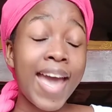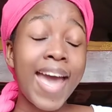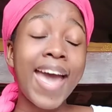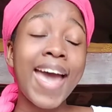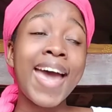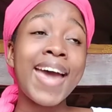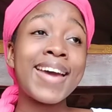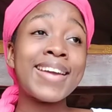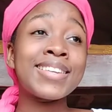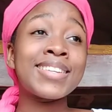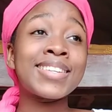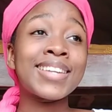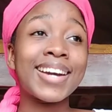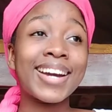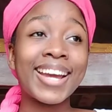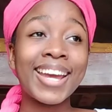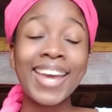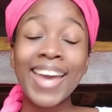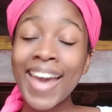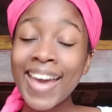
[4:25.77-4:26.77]
And
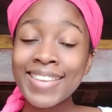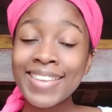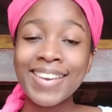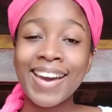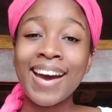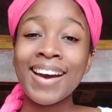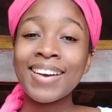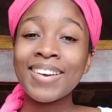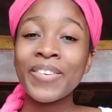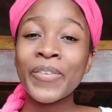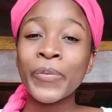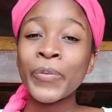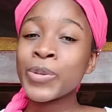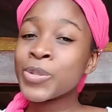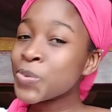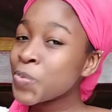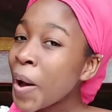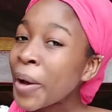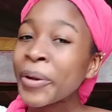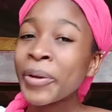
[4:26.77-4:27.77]
Kenya
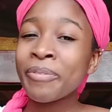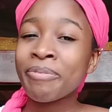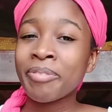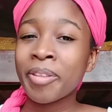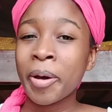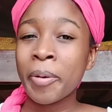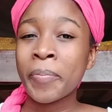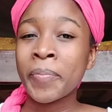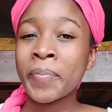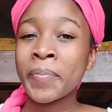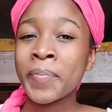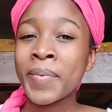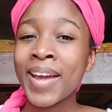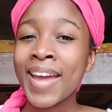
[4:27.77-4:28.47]
was one of them.